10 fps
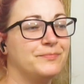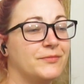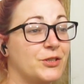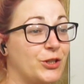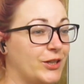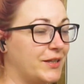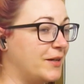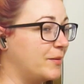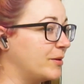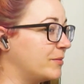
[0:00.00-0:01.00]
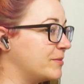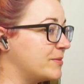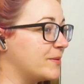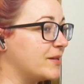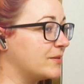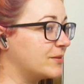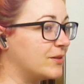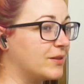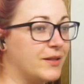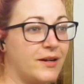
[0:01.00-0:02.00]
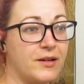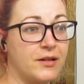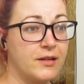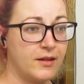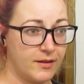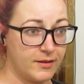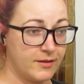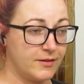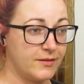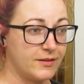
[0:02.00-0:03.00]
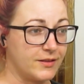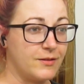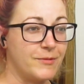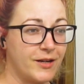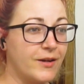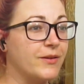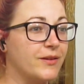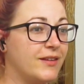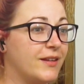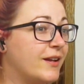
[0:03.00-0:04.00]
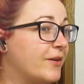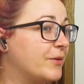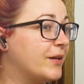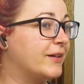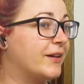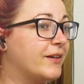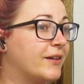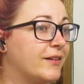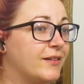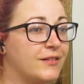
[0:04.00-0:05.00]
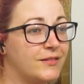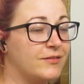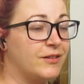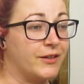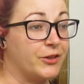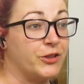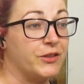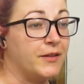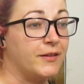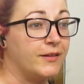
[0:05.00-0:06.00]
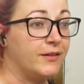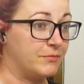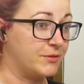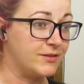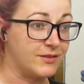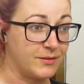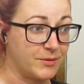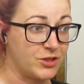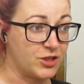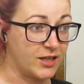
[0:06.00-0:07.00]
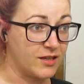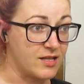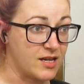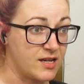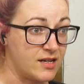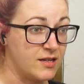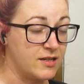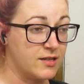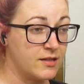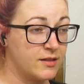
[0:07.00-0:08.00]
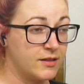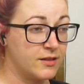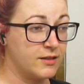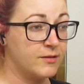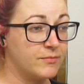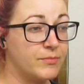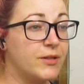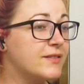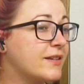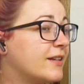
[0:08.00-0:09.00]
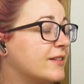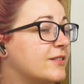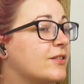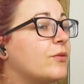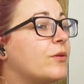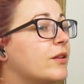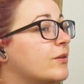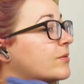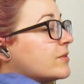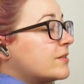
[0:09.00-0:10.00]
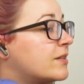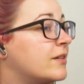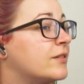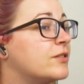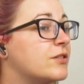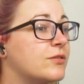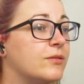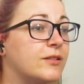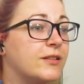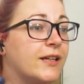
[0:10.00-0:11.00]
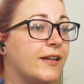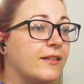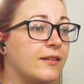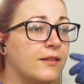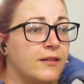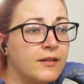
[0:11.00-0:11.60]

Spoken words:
The curly hair problems, man, curly hair. Like, no matter how thin out I get it, I could get it, it would still be a triangle head. But it's getting so close to shoulder length.